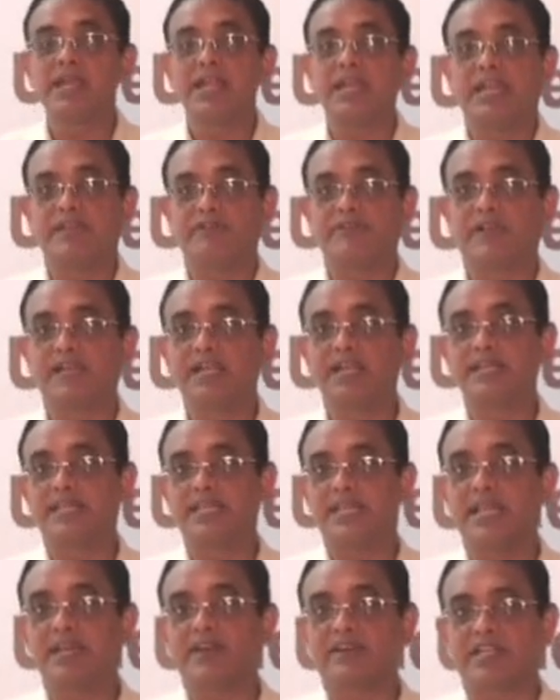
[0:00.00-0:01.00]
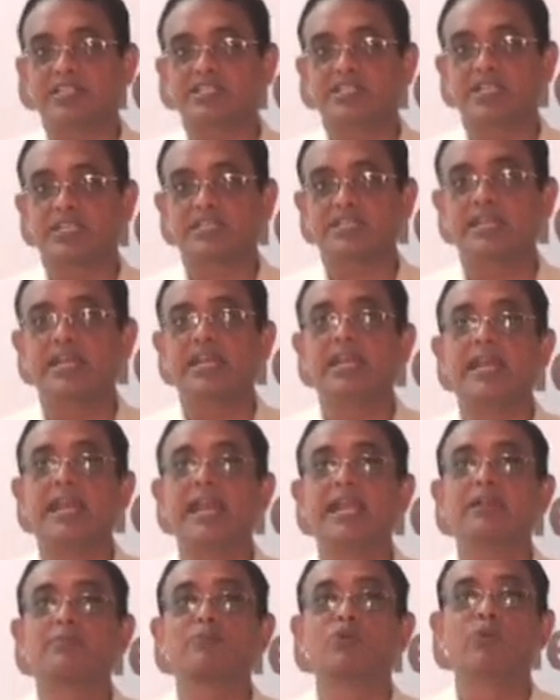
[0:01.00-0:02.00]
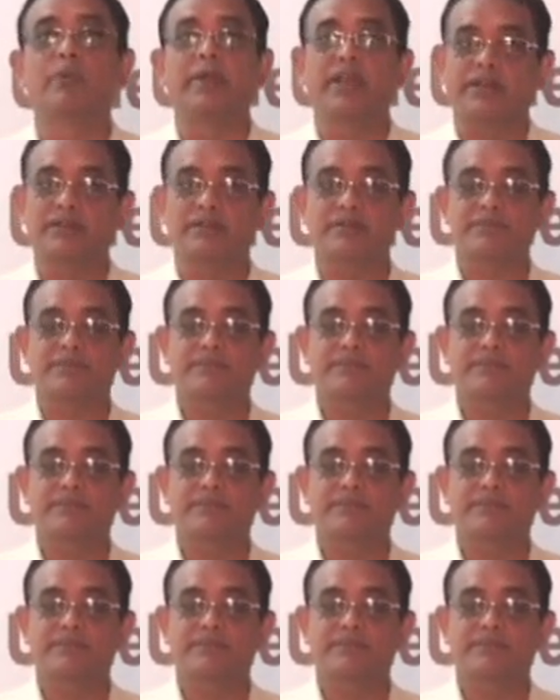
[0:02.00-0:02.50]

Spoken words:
Difficulty and restriction in neck movement